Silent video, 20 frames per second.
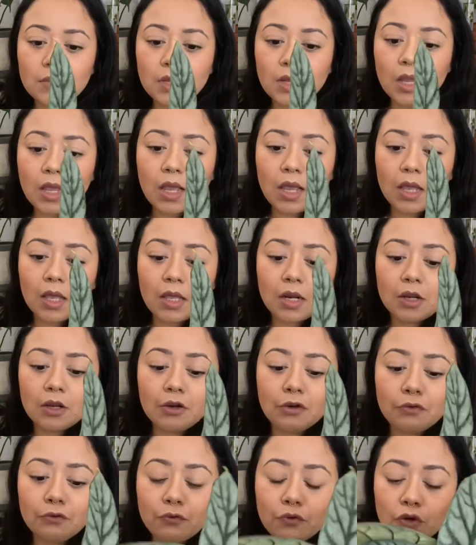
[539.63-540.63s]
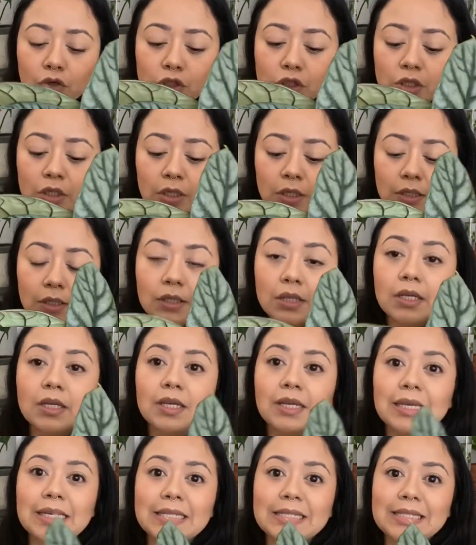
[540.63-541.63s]
and unfortunately
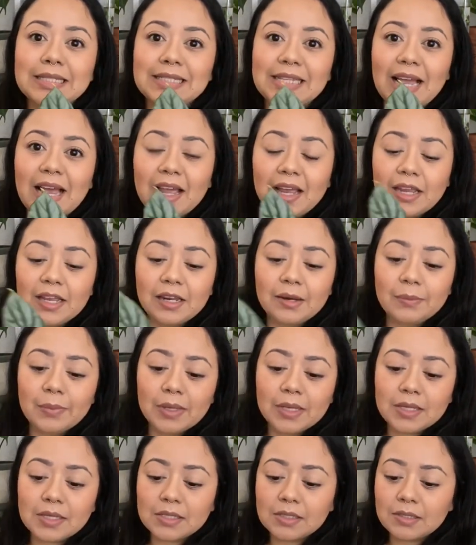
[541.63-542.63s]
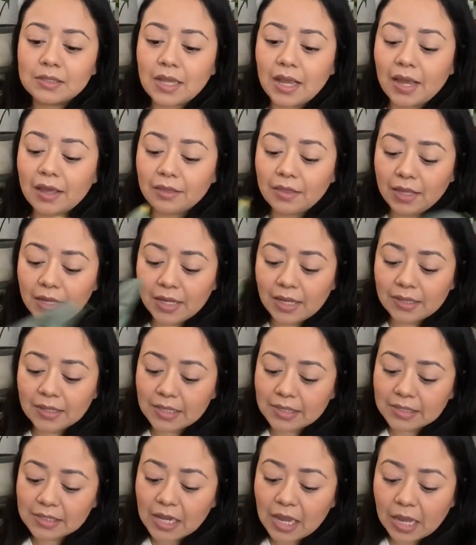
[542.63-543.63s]
it died because I think at
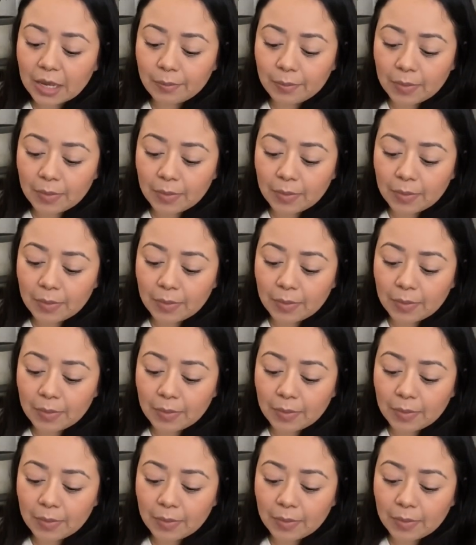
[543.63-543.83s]
that time